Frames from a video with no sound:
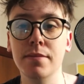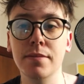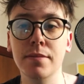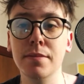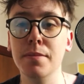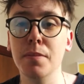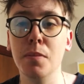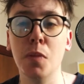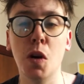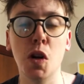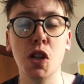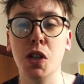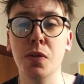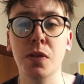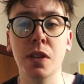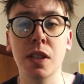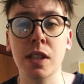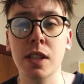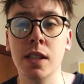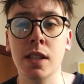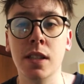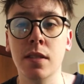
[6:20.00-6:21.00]
Most of
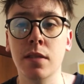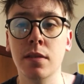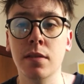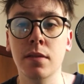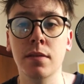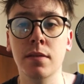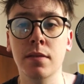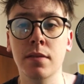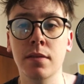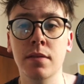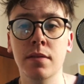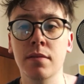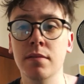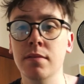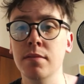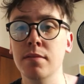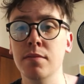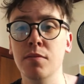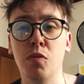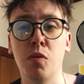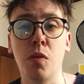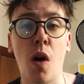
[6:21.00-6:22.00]
it's
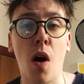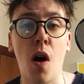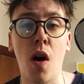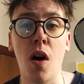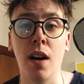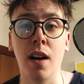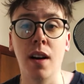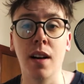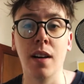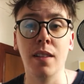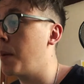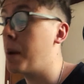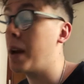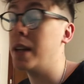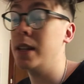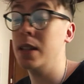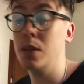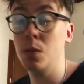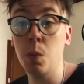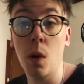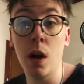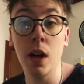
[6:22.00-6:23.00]
wrong. But I
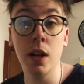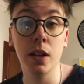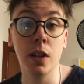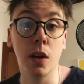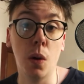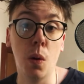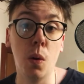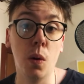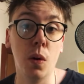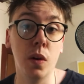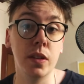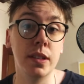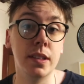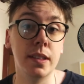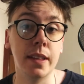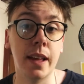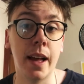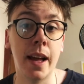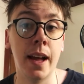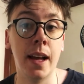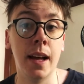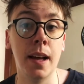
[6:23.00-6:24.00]
did one course
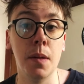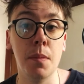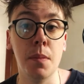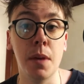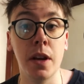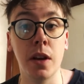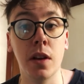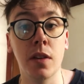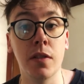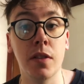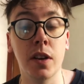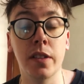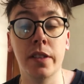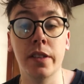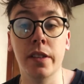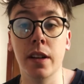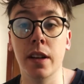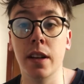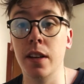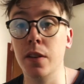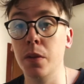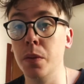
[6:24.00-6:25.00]
at my
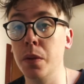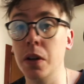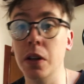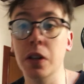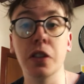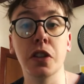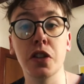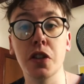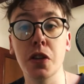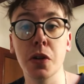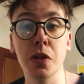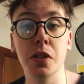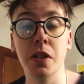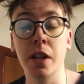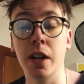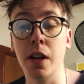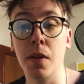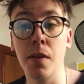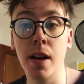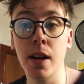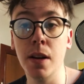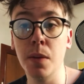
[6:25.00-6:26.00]
university because we got to choose like a
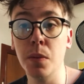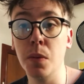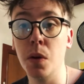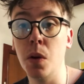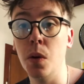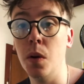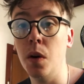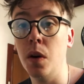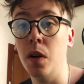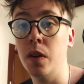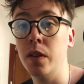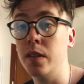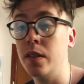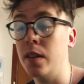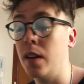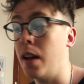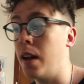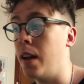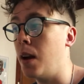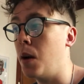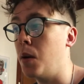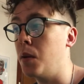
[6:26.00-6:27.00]
random course,
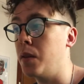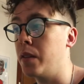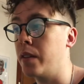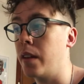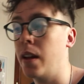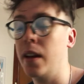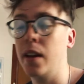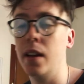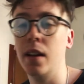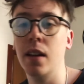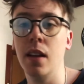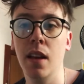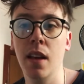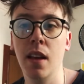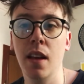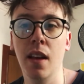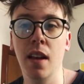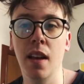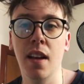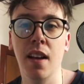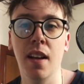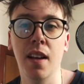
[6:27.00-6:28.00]
and I was like,
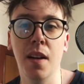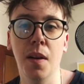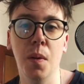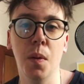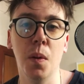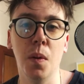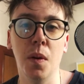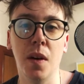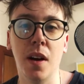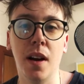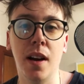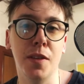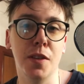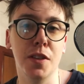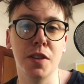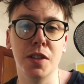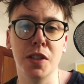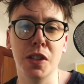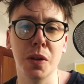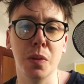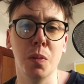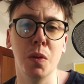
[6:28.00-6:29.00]
oh, I'll
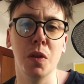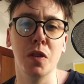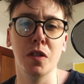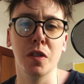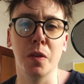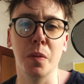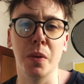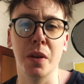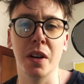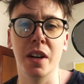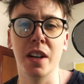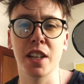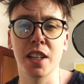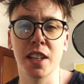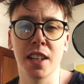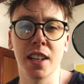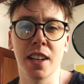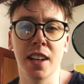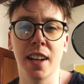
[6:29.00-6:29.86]
just do music production.